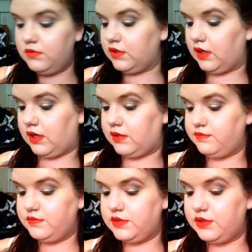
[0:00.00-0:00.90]
Okay,
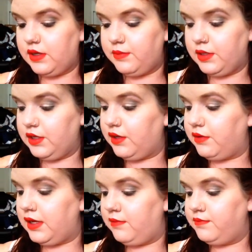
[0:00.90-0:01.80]
so now I'm going to go
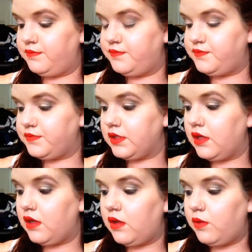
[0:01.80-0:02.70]
in
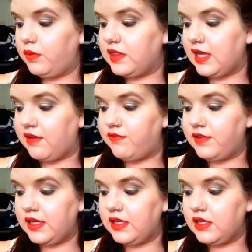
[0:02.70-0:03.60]
with that
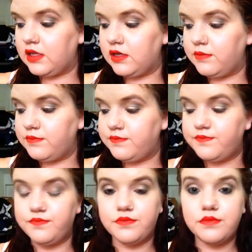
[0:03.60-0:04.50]
flight color
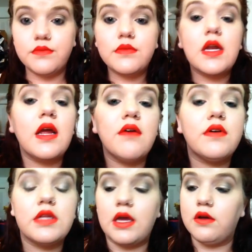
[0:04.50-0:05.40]
that I have
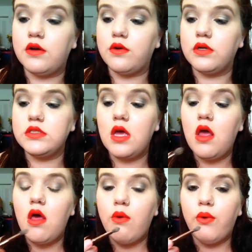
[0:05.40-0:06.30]
on the outer corners
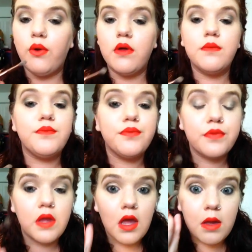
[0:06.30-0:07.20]

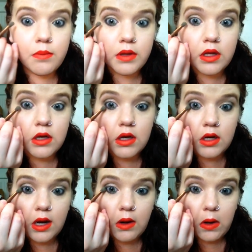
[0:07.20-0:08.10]
and blend it
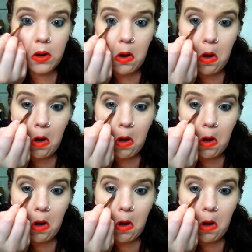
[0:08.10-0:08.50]
in down here.